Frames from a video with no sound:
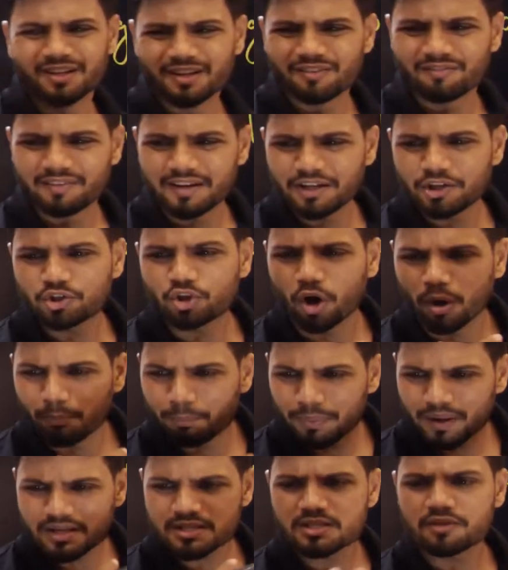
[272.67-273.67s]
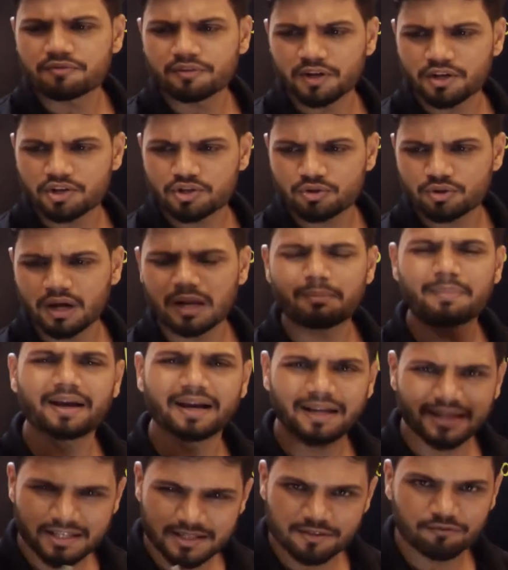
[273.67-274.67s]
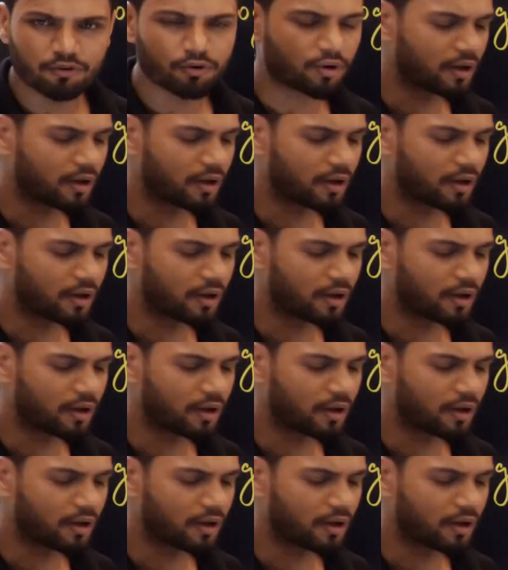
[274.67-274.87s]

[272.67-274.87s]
Very complex definition. I'll make it easy for you.